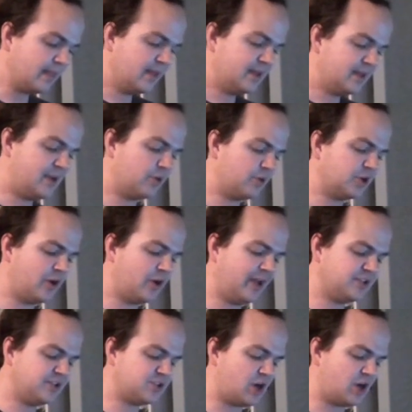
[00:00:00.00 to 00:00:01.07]
Now we're going to go
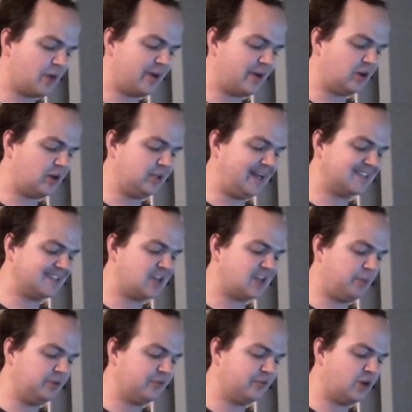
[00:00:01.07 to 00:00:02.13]
ahead and talk about our last
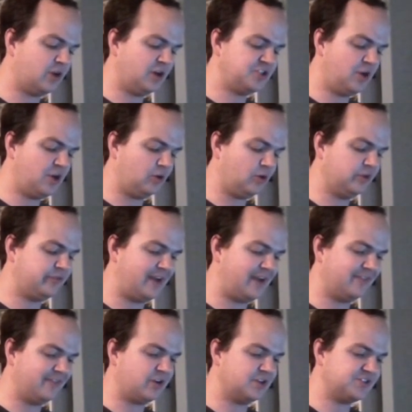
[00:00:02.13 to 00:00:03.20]
couple of cards here. Only
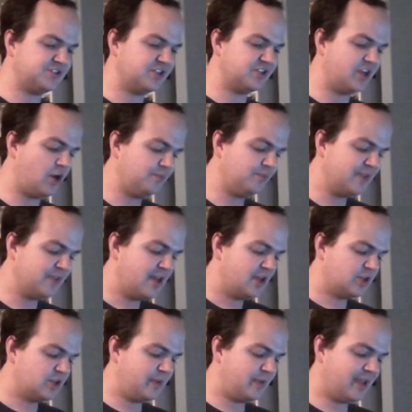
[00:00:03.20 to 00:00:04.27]
5 cards to go.
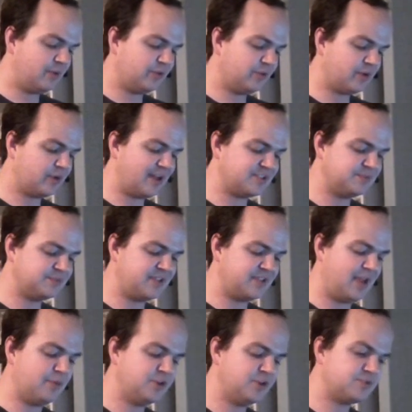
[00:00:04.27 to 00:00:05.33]
To begin with, we've got some
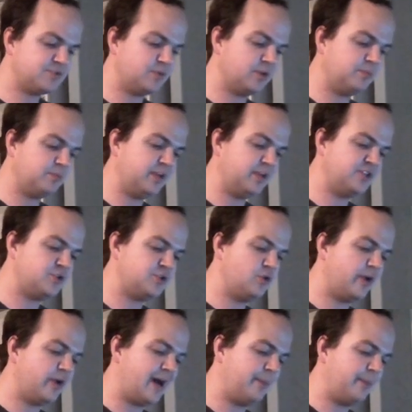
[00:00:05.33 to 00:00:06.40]
Tamers. We're going to play 2
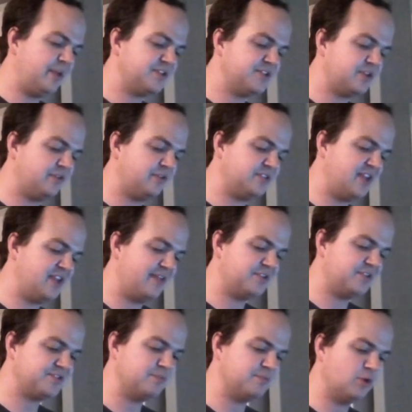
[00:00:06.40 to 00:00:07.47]
copies of
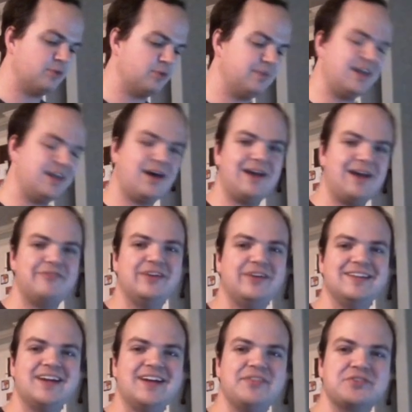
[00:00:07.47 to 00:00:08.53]
Davis Motomiya. I
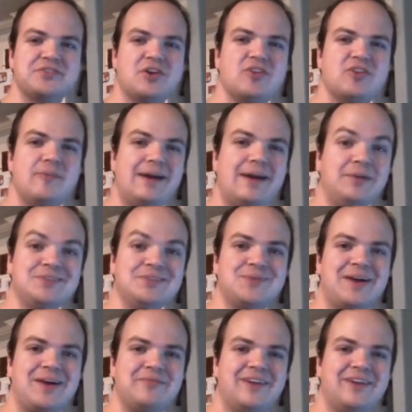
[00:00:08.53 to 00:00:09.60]
finally got this card in the mail, which is
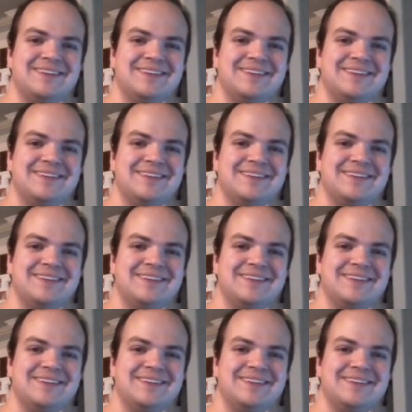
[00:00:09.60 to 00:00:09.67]
why I'm finally